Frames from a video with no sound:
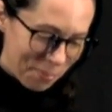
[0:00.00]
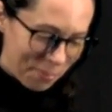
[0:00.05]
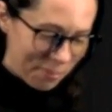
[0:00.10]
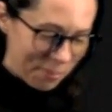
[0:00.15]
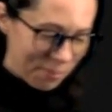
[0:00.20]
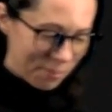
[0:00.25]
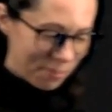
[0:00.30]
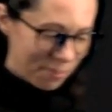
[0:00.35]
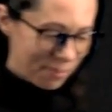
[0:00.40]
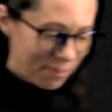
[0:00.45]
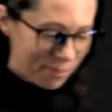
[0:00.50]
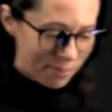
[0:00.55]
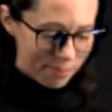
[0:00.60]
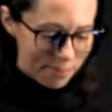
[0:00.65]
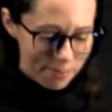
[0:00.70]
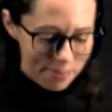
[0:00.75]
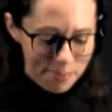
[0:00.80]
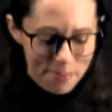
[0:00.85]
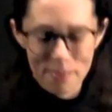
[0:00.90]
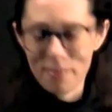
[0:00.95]

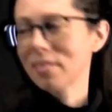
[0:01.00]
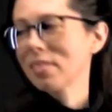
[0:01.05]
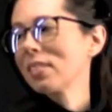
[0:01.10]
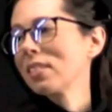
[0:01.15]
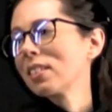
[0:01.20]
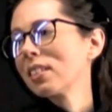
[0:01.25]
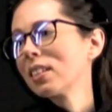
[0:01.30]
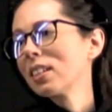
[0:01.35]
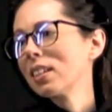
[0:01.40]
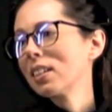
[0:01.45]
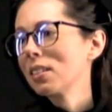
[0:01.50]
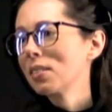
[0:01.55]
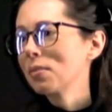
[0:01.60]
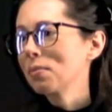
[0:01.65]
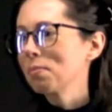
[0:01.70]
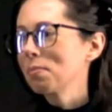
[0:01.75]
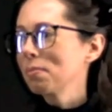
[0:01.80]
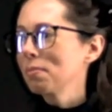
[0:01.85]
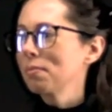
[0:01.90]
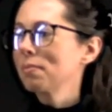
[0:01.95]

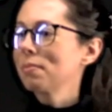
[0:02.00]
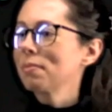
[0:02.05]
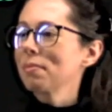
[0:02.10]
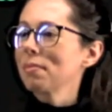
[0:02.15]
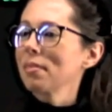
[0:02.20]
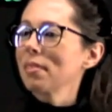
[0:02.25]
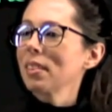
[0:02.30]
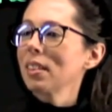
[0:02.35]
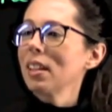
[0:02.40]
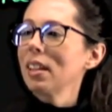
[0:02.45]
[no speech]